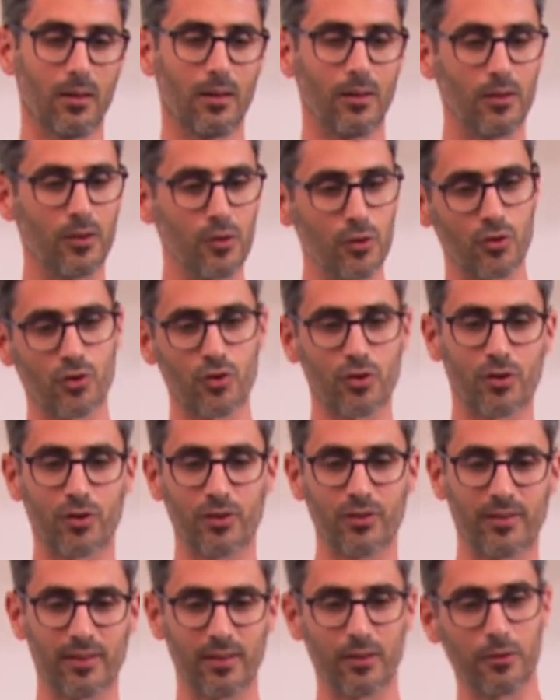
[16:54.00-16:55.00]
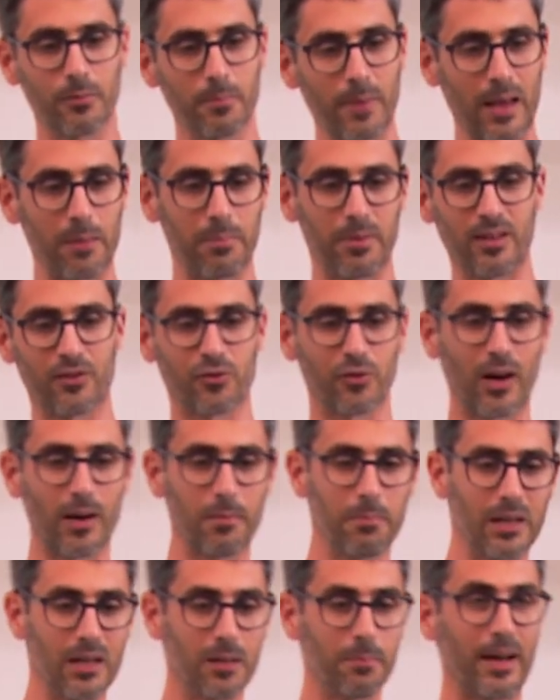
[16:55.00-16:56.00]
You should consider maybe try
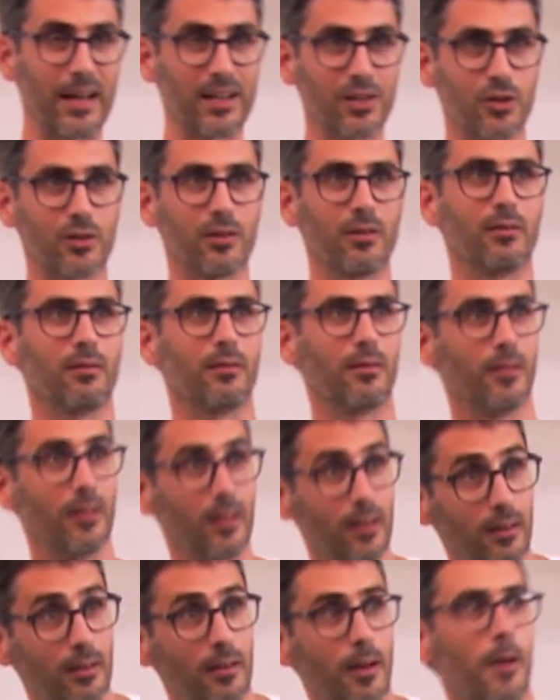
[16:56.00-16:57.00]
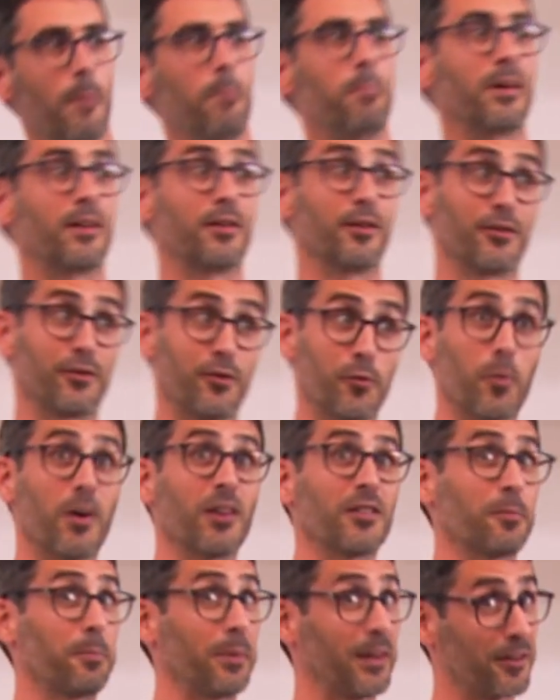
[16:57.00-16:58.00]
mini batch because you
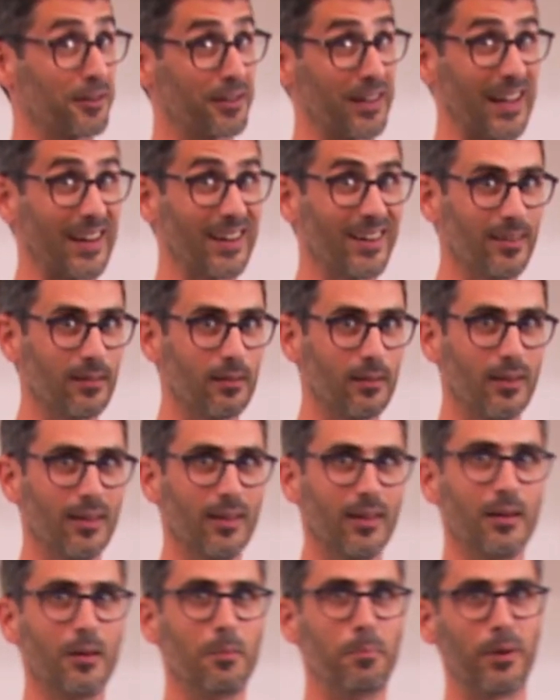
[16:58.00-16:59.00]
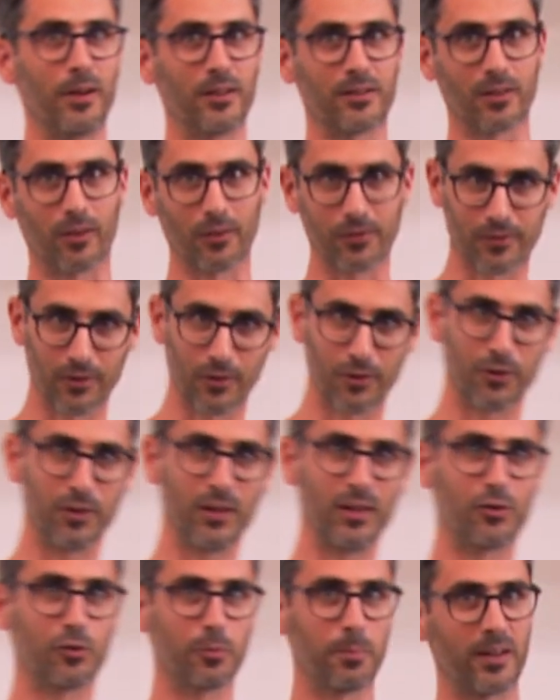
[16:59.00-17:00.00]
want bigger data, but also you
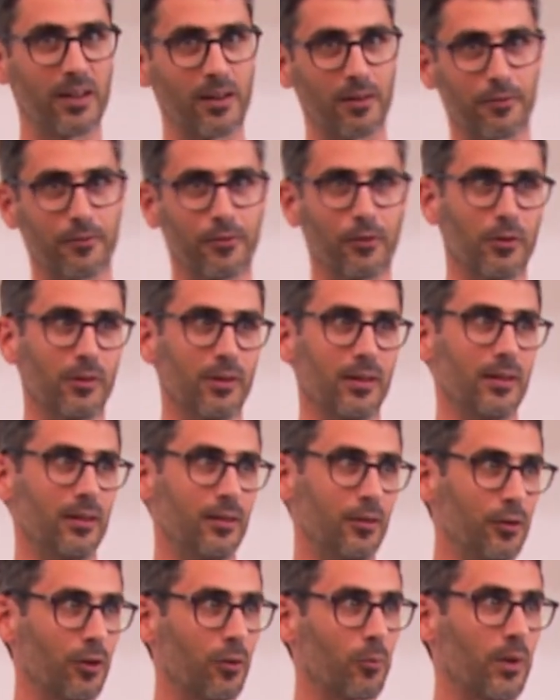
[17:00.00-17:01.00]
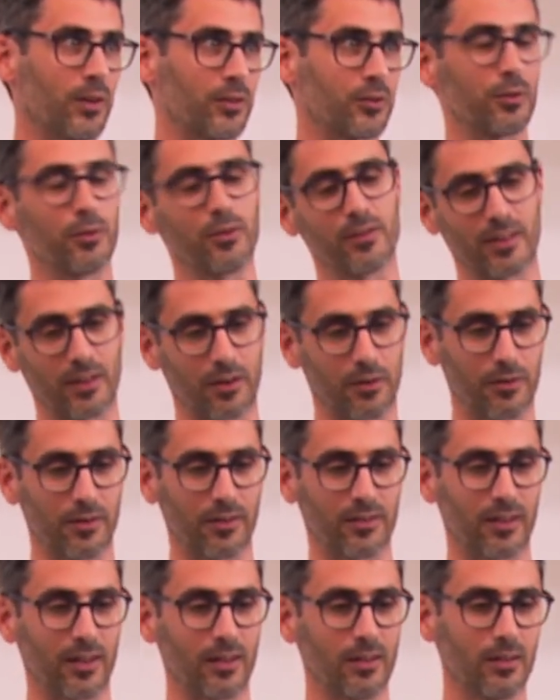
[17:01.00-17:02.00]
need to be careful. You don't want to lose
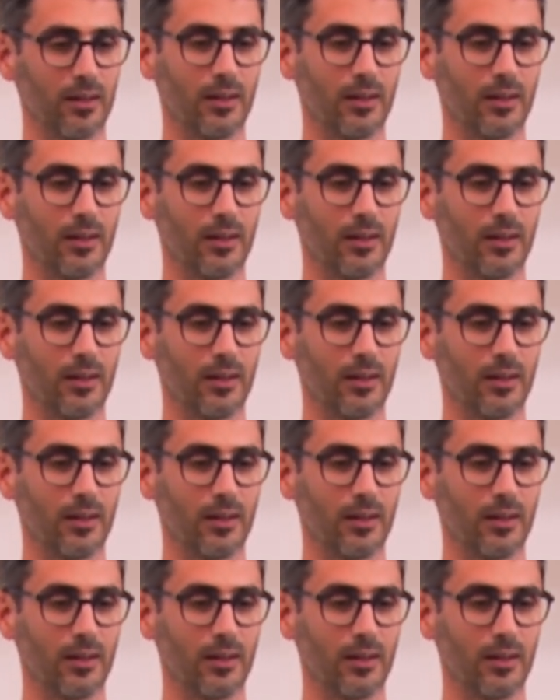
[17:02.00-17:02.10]
accuracy.